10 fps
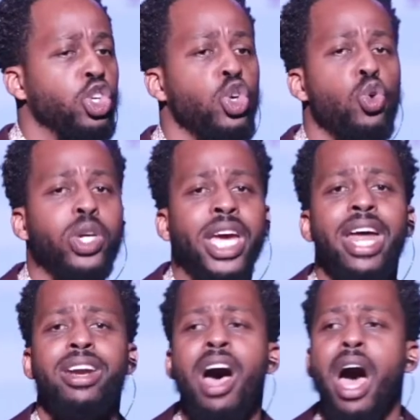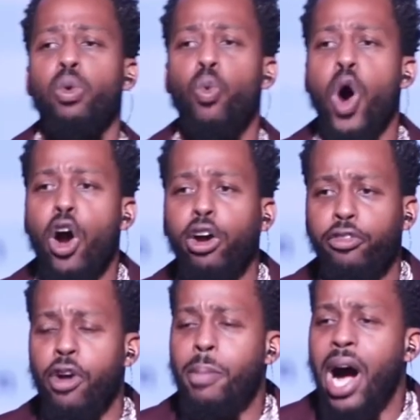You cannot
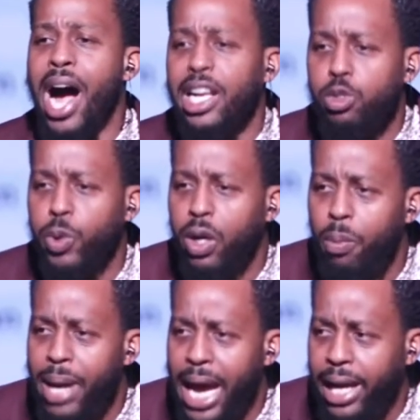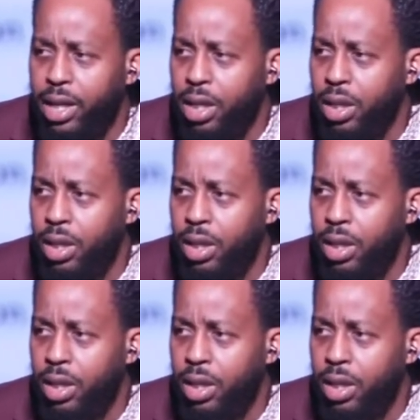work from a hospital bed.